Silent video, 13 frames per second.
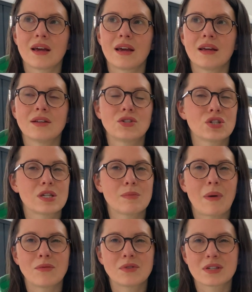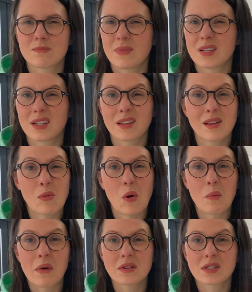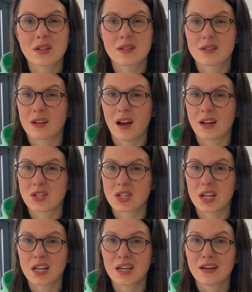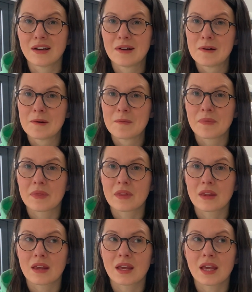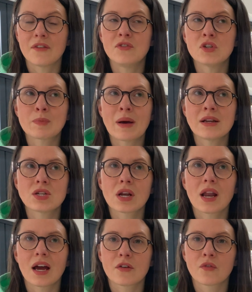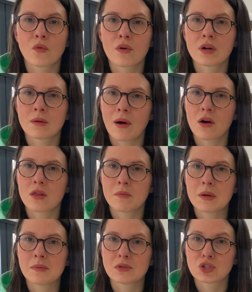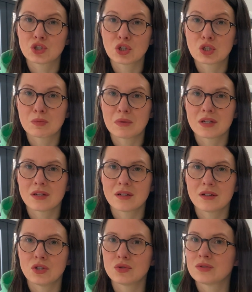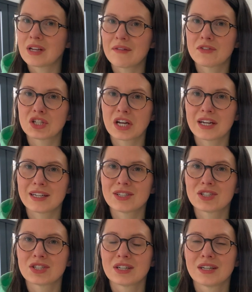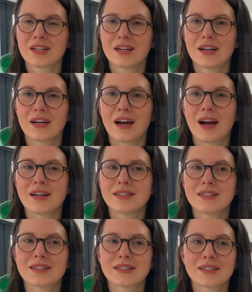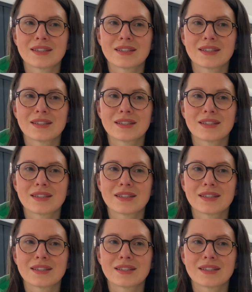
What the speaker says: it's just about dismissing them almost as actually, if you spend your life worrying about other people's judgment, you'll never change. And